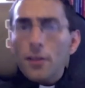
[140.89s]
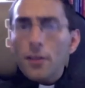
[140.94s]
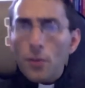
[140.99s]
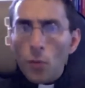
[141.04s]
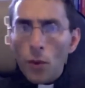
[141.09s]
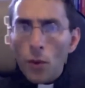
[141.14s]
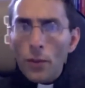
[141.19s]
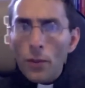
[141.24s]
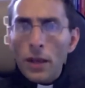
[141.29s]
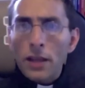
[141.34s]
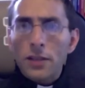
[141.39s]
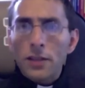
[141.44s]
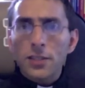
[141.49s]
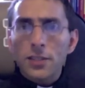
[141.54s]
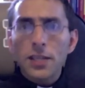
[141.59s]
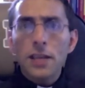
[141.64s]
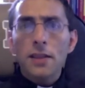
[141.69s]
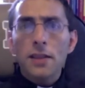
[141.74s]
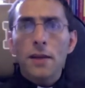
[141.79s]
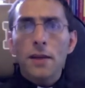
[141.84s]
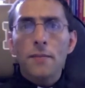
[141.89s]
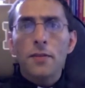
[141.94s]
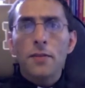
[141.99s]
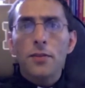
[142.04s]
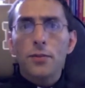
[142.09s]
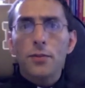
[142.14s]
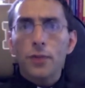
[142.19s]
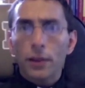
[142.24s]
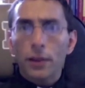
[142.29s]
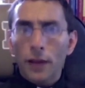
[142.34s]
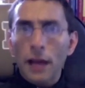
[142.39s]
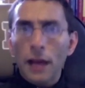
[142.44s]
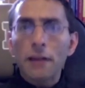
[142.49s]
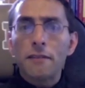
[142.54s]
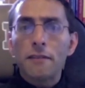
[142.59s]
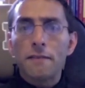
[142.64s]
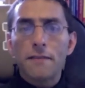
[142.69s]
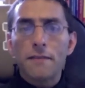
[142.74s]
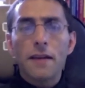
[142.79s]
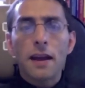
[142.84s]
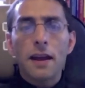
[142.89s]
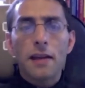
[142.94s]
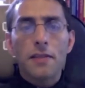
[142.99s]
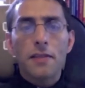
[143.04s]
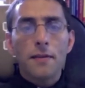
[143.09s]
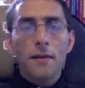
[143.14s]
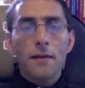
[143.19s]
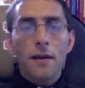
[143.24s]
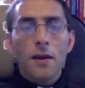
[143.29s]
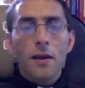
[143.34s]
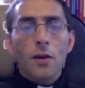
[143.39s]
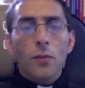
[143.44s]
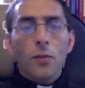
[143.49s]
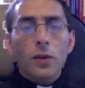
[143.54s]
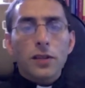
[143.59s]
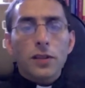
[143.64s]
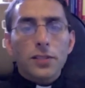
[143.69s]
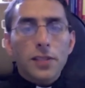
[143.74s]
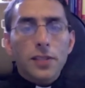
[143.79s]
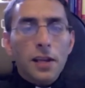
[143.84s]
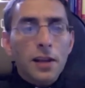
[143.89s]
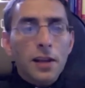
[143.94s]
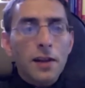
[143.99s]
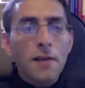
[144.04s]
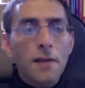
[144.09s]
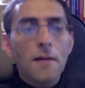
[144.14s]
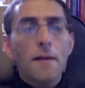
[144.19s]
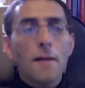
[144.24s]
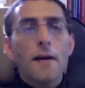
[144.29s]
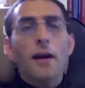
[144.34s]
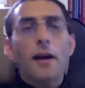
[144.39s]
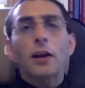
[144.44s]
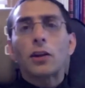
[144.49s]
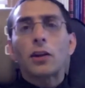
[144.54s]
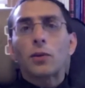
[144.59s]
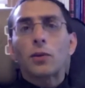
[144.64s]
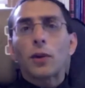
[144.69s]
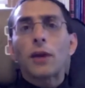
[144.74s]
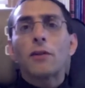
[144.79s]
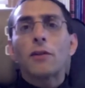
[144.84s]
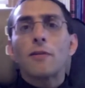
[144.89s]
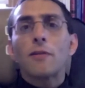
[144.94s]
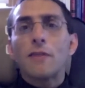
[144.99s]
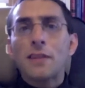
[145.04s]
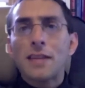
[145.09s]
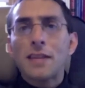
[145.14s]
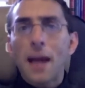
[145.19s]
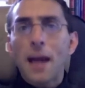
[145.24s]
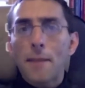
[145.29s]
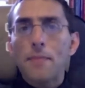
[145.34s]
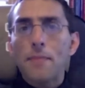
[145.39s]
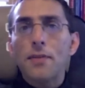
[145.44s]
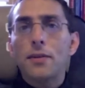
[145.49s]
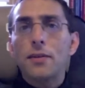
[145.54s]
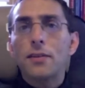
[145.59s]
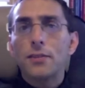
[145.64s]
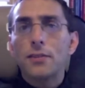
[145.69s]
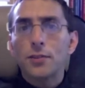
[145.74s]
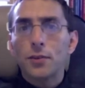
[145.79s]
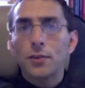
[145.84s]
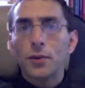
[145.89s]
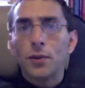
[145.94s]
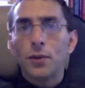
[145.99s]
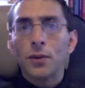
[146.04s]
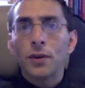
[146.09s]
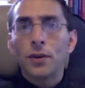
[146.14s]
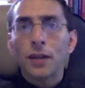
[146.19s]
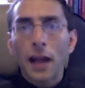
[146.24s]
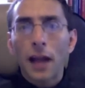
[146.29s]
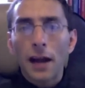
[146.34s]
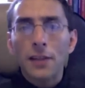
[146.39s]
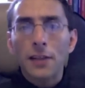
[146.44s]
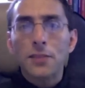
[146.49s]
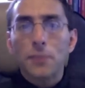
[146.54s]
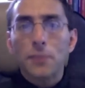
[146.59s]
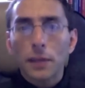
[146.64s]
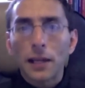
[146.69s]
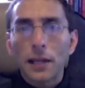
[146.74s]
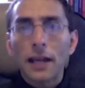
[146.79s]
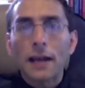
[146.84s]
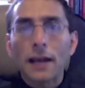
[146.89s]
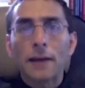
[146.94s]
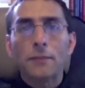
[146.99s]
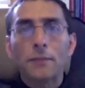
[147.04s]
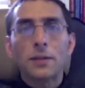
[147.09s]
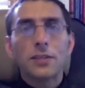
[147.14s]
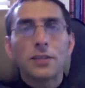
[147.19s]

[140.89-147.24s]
when we see them through the light of faith, we see a greater depth to God's plan.